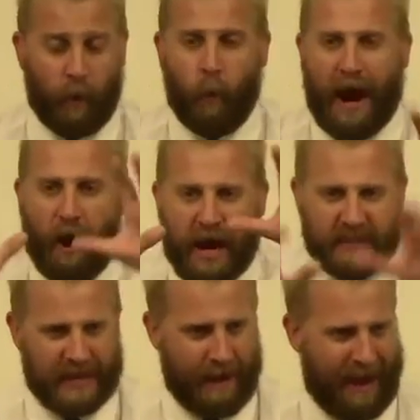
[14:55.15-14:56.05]
But where
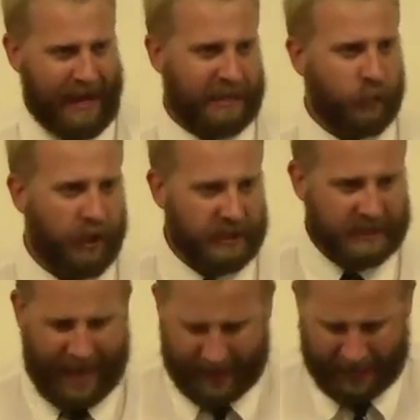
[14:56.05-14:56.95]
is that man that's willing to stand